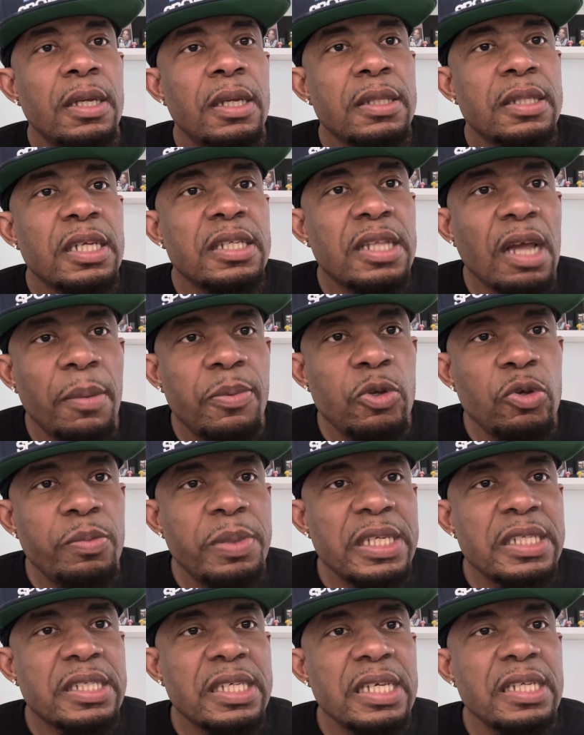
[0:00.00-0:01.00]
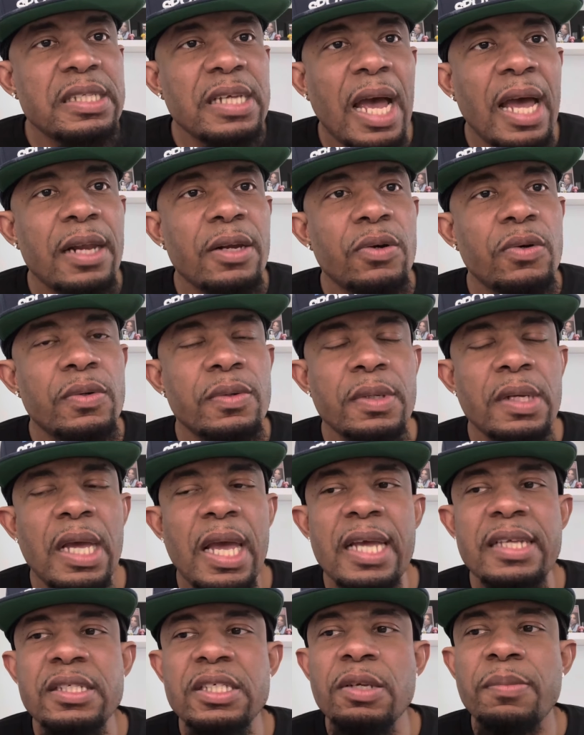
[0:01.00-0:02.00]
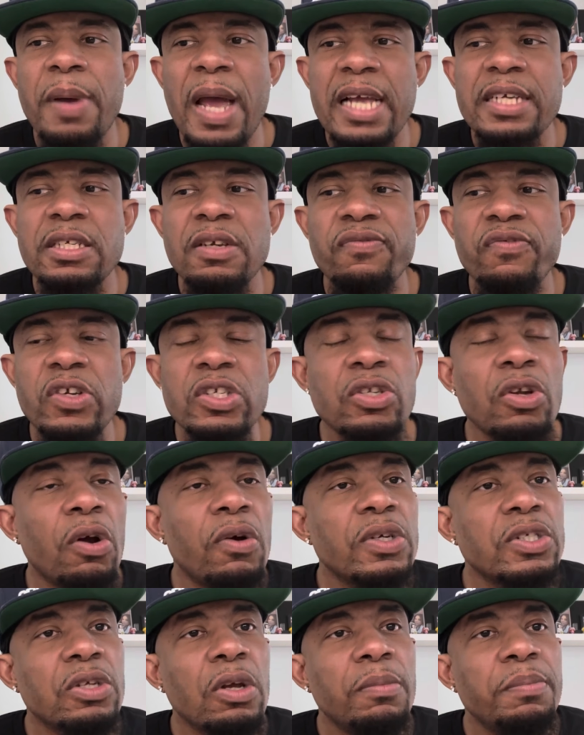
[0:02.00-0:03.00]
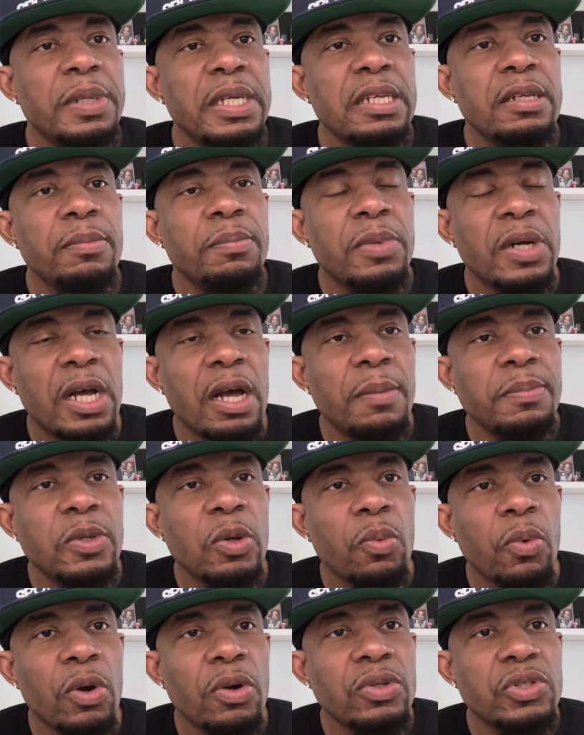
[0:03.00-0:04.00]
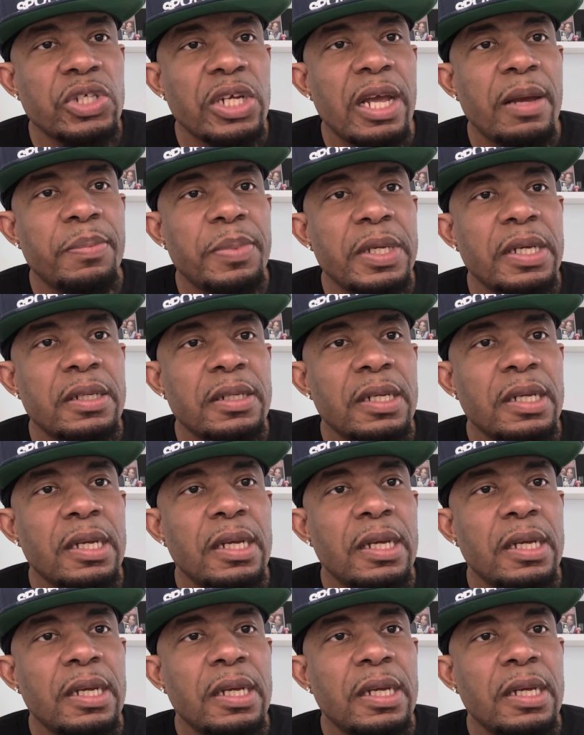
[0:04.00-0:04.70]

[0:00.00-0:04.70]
the WBC title. And Sebastian Fundora is going to become the world champion.